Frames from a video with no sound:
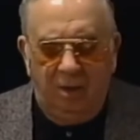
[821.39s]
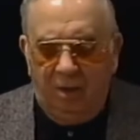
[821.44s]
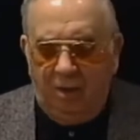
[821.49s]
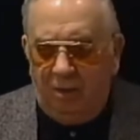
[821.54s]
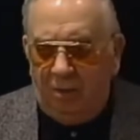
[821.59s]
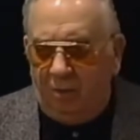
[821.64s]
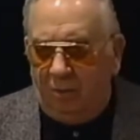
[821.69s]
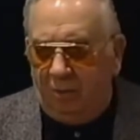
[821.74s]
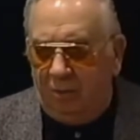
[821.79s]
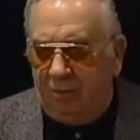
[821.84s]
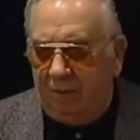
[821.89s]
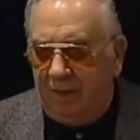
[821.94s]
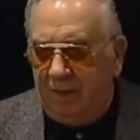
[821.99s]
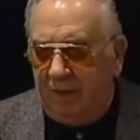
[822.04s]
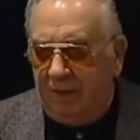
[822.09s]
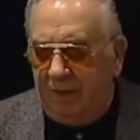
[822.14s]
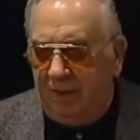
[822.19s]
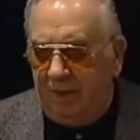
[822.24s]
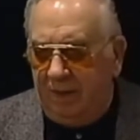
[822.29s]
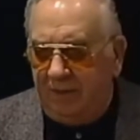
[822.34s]
Oh,
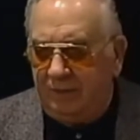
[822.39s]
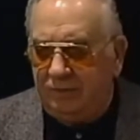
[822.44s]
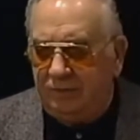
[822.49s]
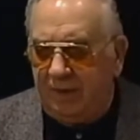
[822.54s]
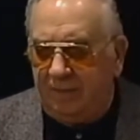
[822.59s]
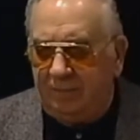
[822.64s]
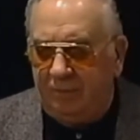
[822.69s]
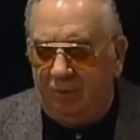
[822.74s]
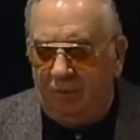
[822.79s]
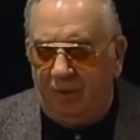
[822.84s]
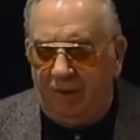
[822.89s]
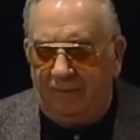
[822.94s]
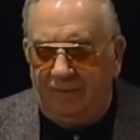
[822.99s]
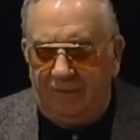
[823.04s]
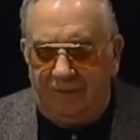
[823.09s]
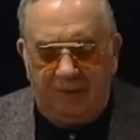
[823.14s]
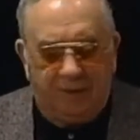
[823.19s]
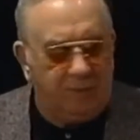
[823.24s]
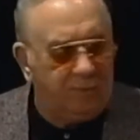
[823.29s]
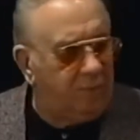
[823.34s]
I dropped
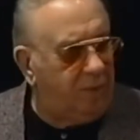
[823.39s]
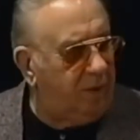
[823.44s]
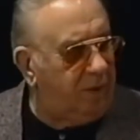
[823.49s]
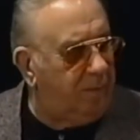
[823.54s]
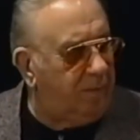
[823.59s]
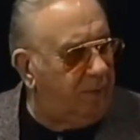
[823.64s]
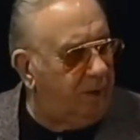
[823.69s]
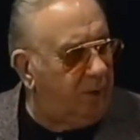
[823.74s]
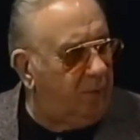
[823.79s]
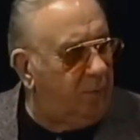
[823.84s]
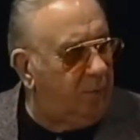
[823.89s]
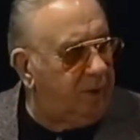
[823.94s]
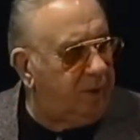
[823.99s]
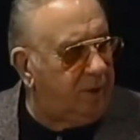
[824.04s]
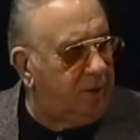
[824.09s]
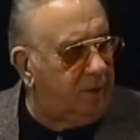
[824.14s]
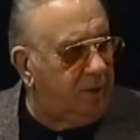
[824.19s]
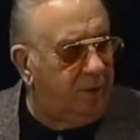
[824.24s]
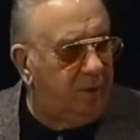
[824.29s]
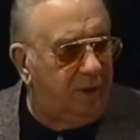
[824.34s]
coffee on the rug about a week
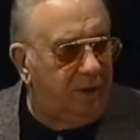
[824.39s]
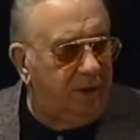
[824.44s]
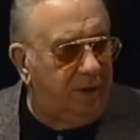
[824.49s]
ago.